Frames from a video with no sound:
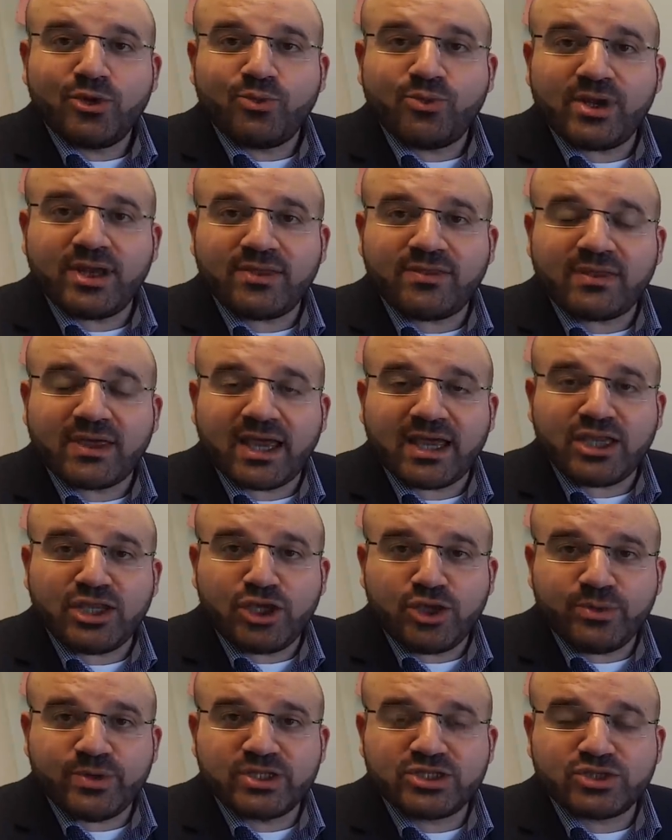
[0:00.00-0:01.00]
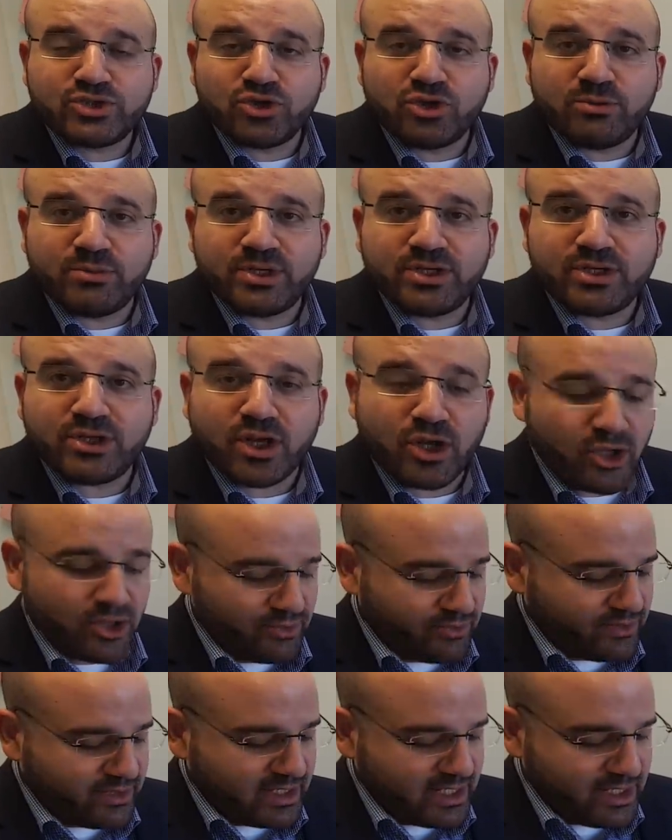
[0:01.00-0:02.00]
with a new installment
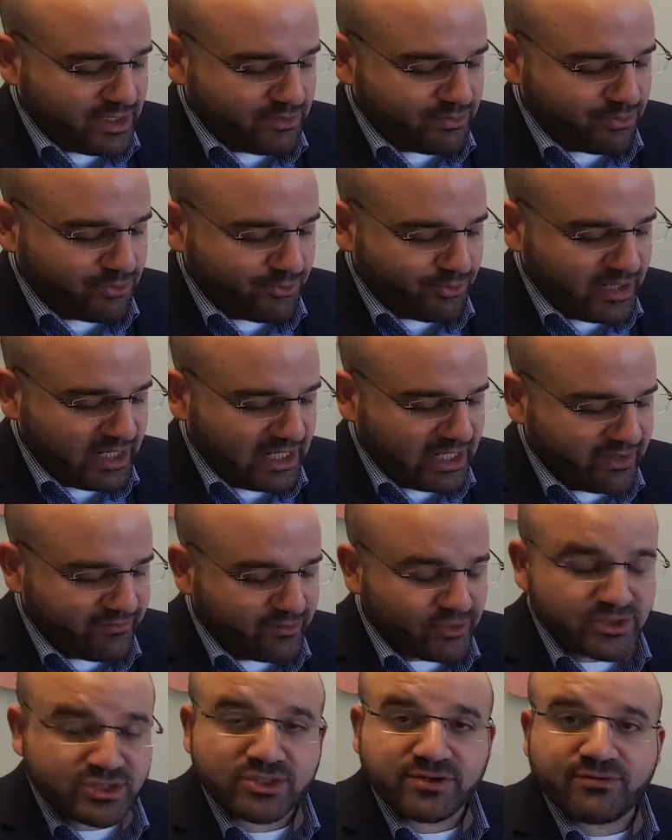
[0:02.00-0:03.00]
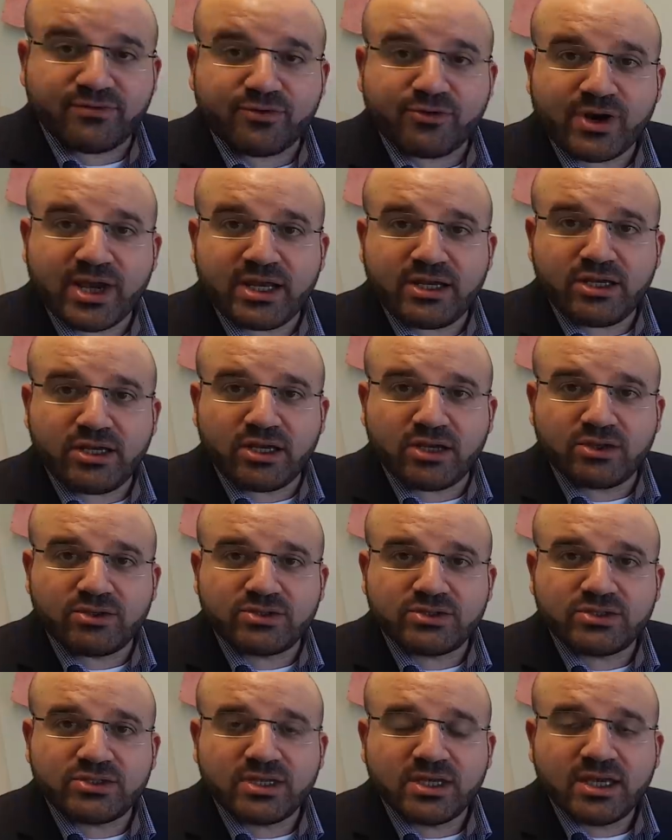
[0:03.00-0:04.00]
on the three levels of
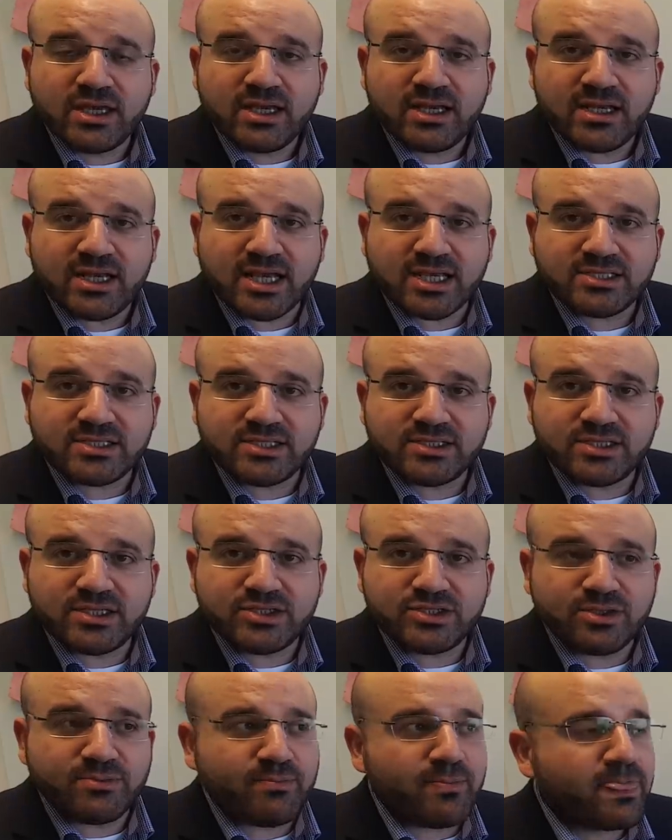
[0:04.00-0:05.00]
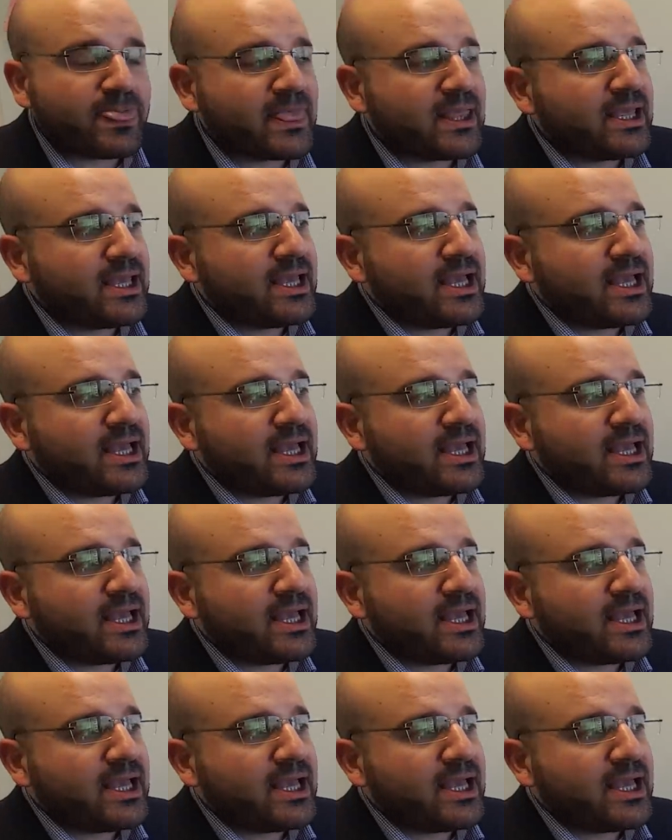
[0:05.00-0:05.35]
grandiose narcissism.